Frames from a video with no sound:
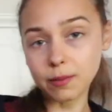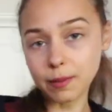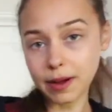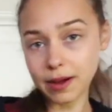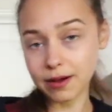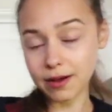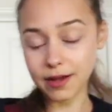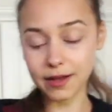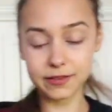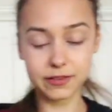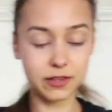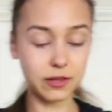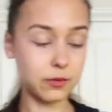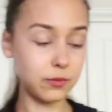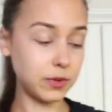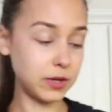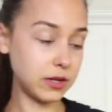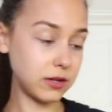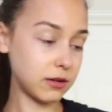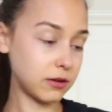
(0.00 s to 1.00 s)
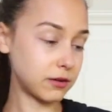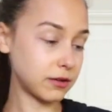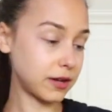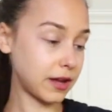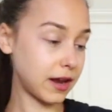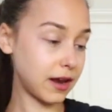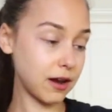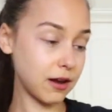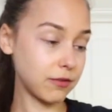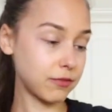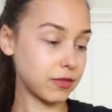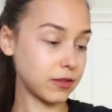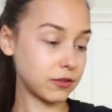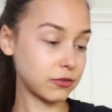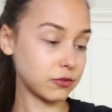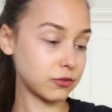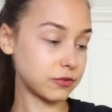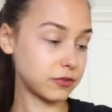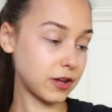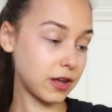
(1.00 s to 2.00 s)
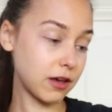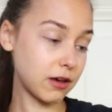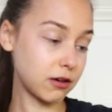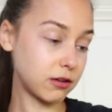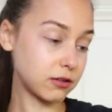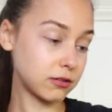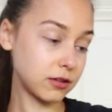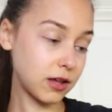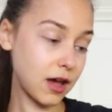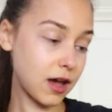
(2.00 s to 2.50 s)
about us, like, we don't care if things are stale.